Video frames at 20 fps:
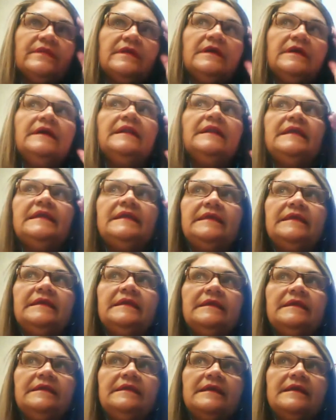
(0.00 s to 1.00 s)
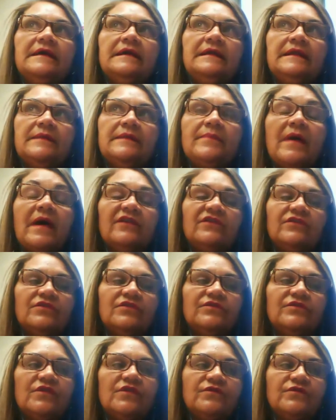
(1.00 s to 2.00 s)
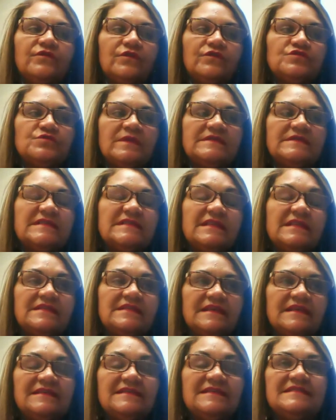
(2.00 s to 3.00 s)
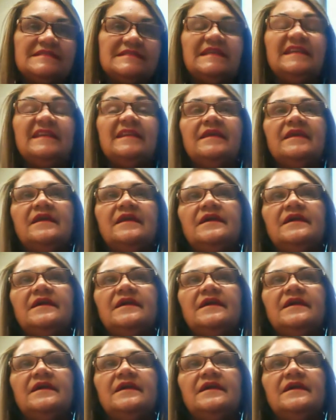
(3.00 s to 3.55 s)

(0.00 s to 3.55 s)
in the early part of 2013,